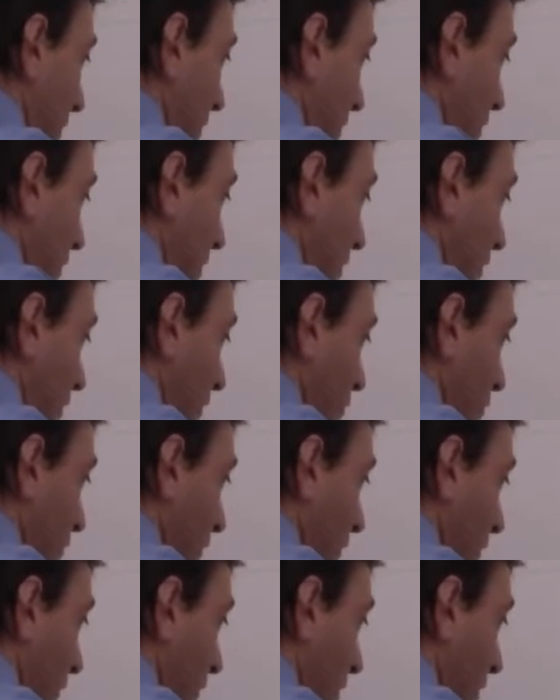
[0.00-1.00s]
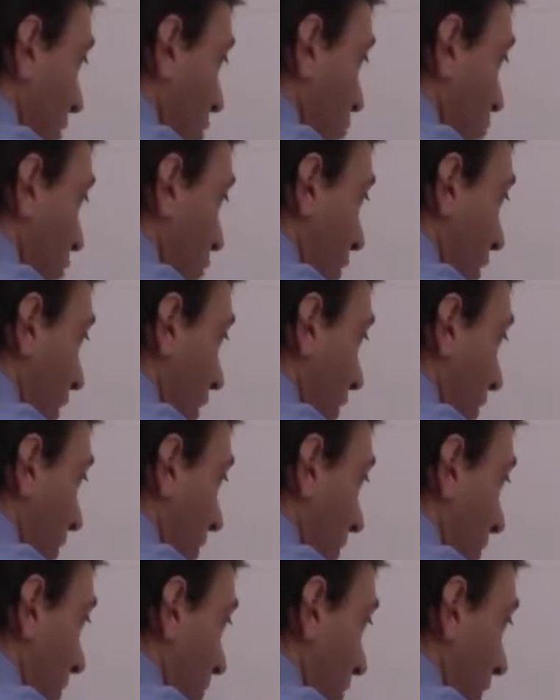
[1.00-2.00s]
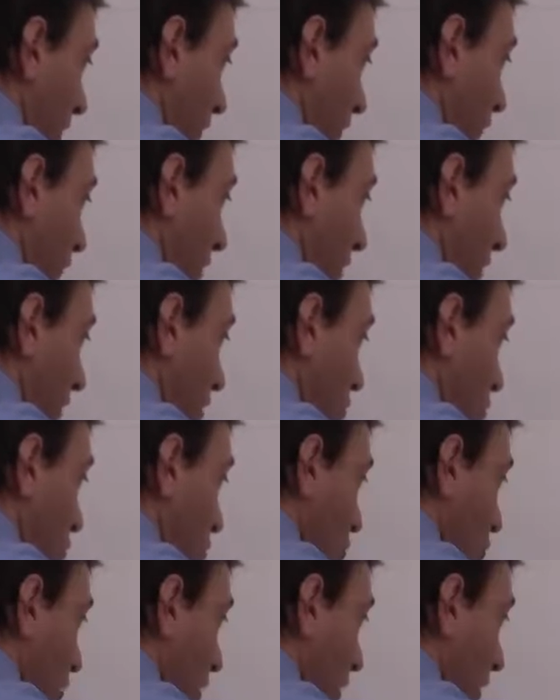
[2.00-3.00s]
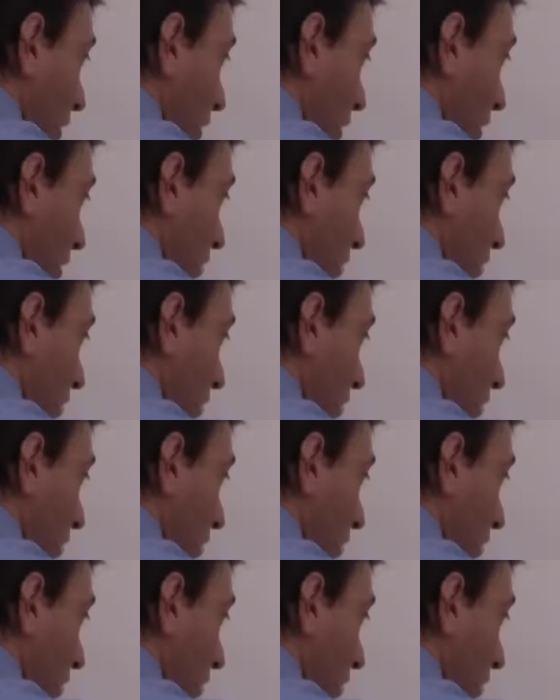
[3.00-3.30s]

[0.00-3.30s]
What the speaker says: equals v squared minus v initial squared